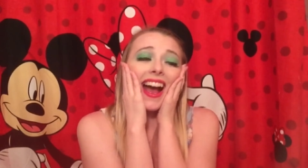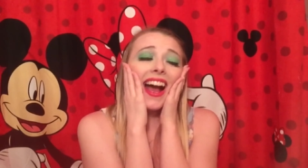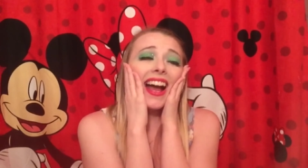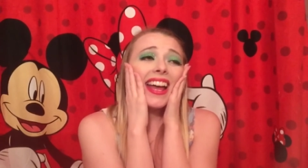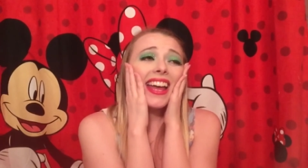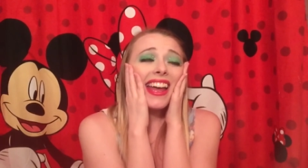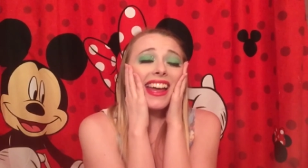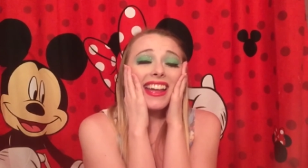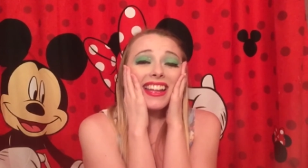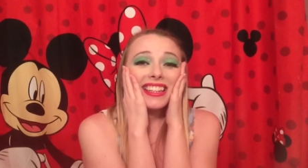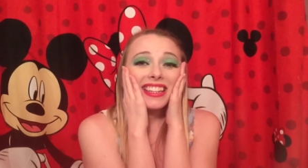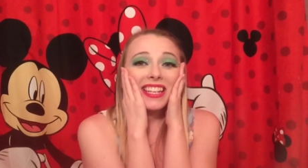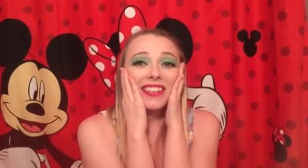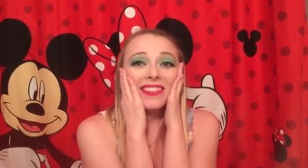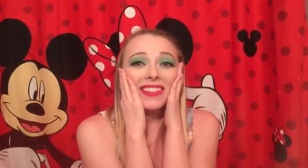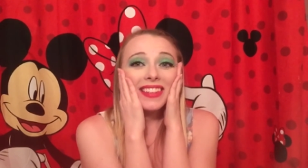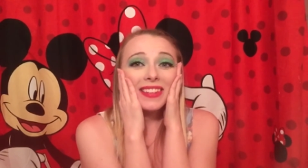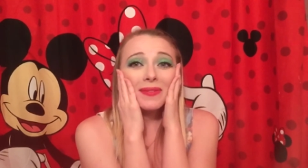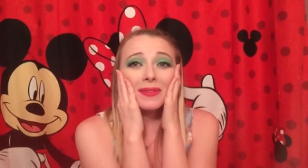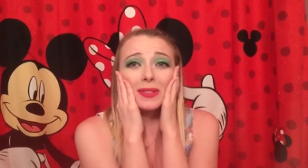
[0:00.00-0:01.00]
I hate
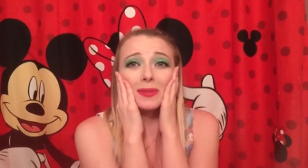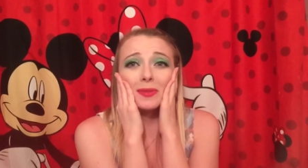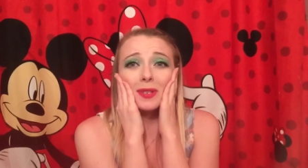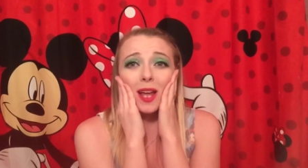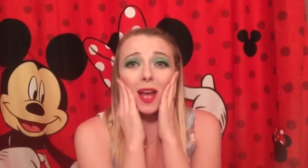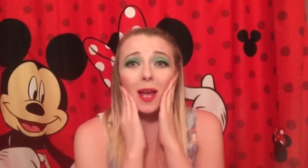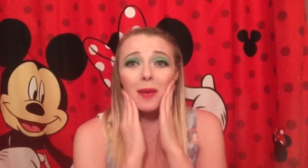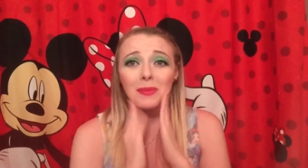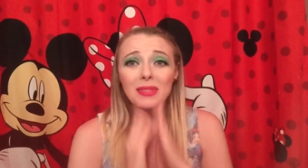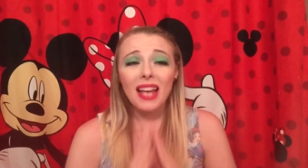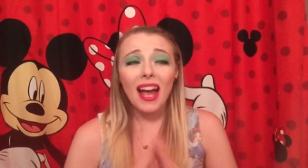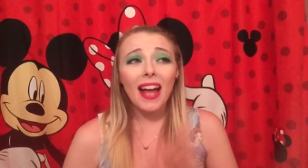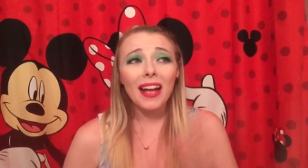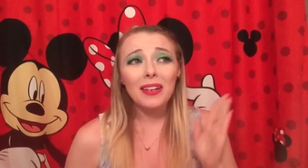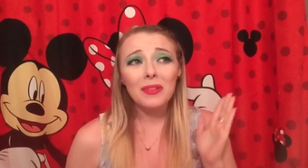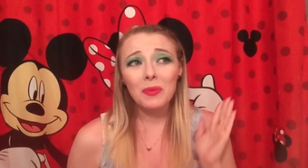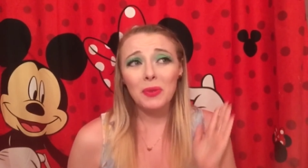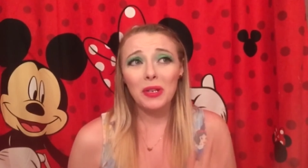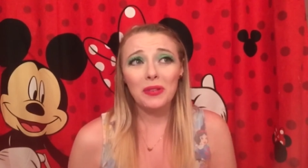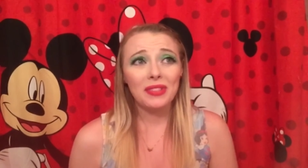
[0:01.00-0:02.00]
leaving them sometimes. I
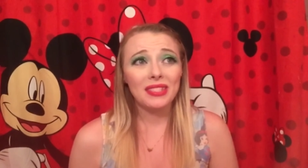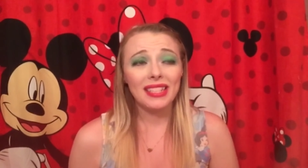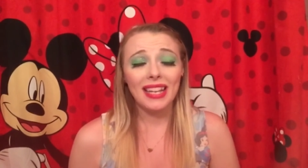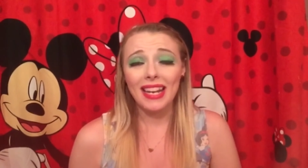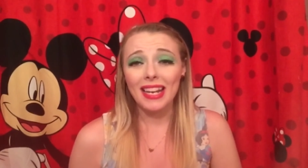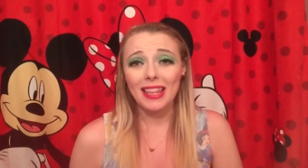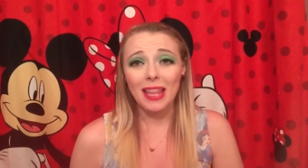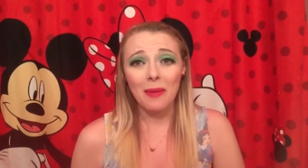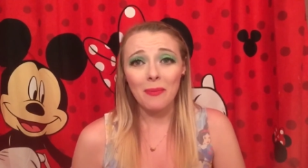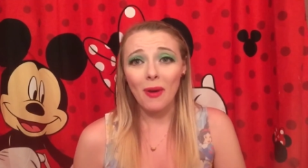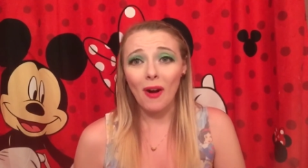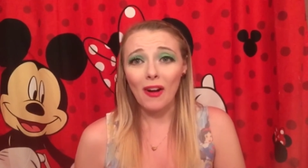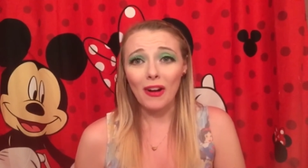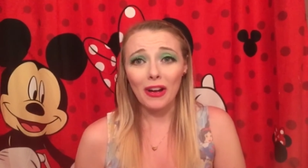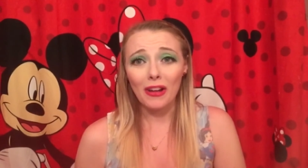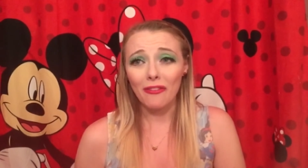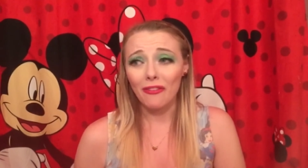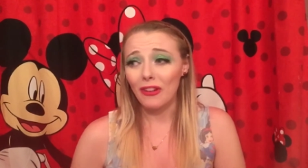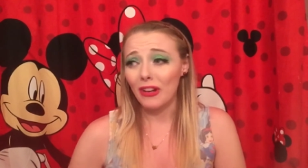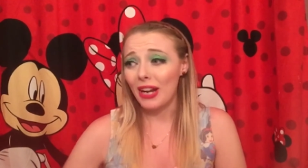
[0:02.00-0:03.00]
would have stayed at that
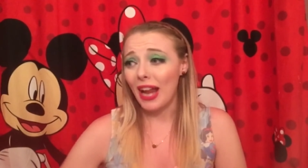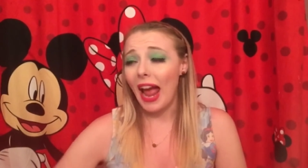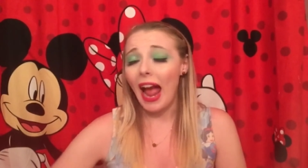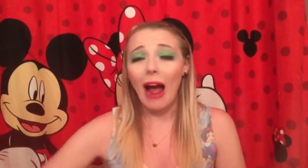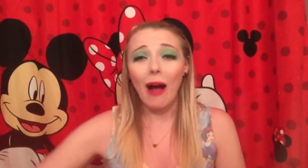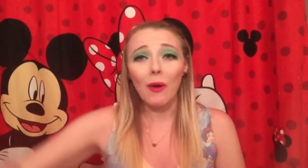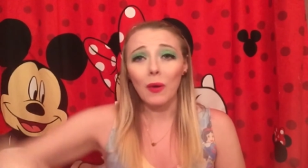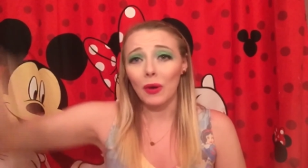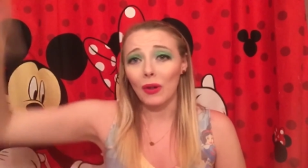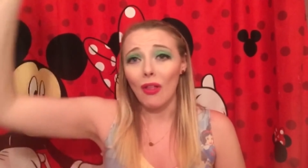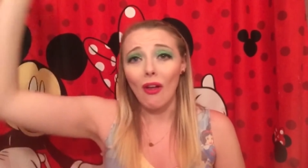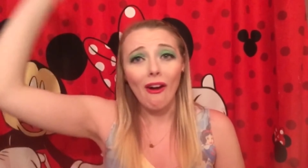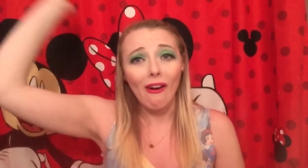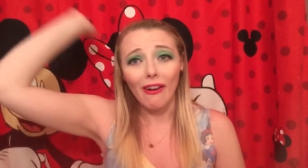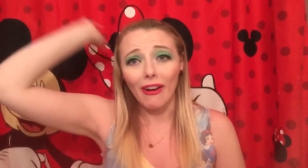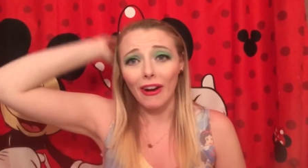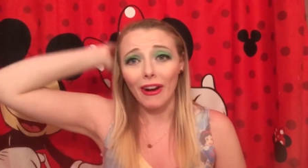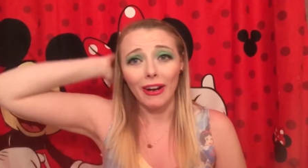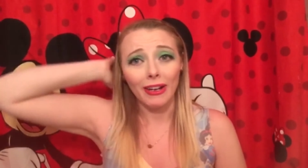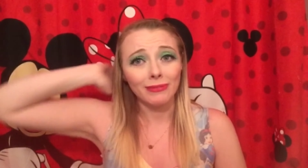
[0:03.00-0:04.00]
party for an hour
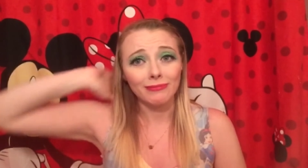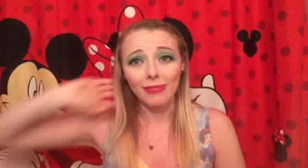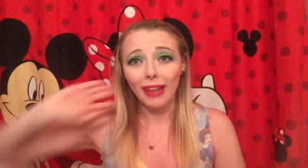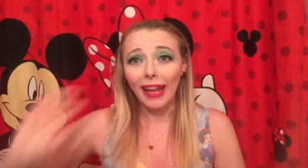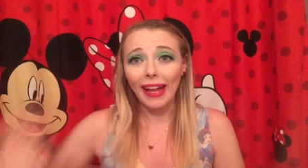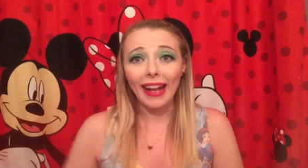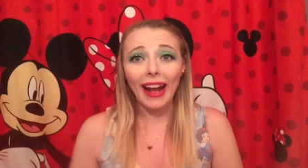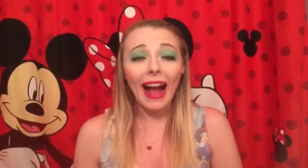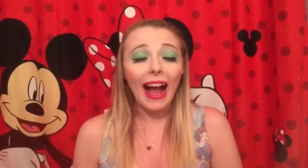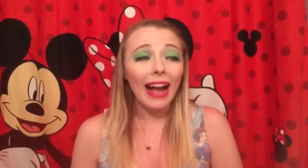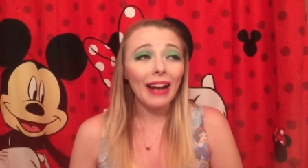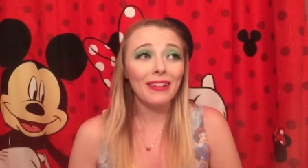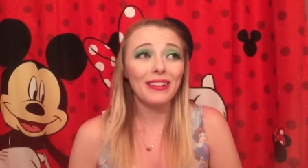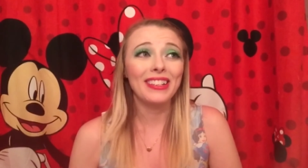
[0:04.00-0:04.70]
longer. Like I